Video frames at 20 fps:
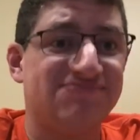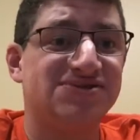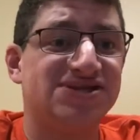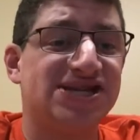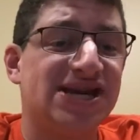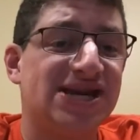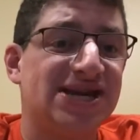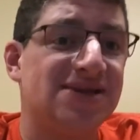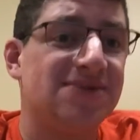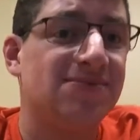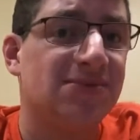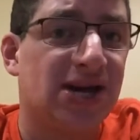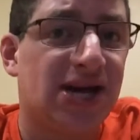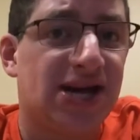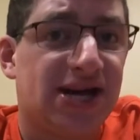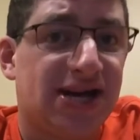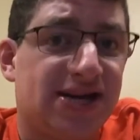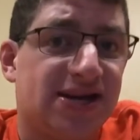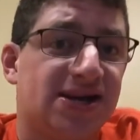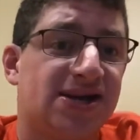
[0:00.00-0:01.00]
is at
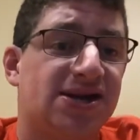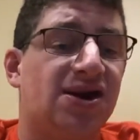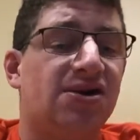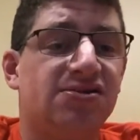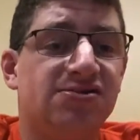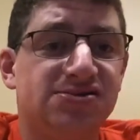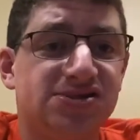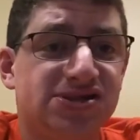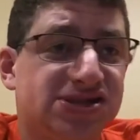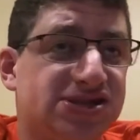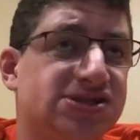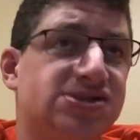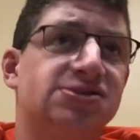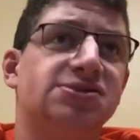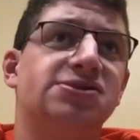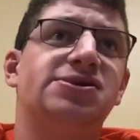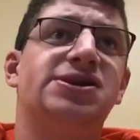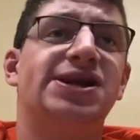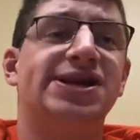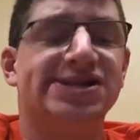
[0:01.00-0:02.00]
every College Game
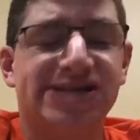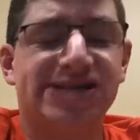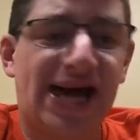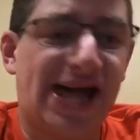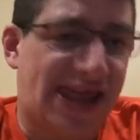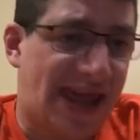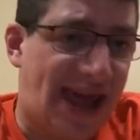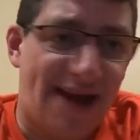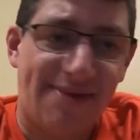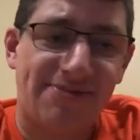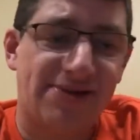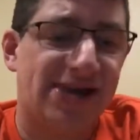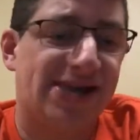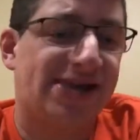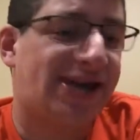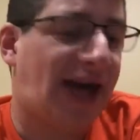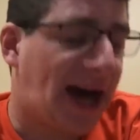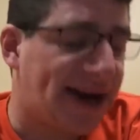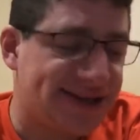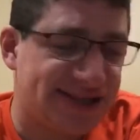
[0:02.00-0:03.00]
Day site?
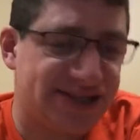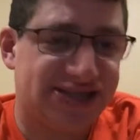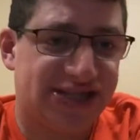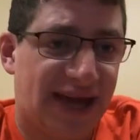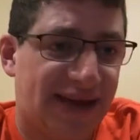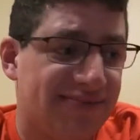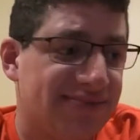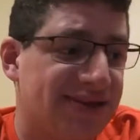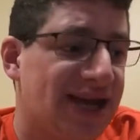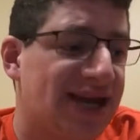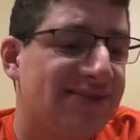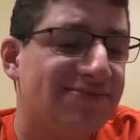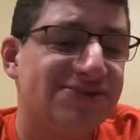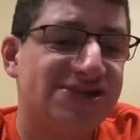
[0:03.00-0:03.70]
Well,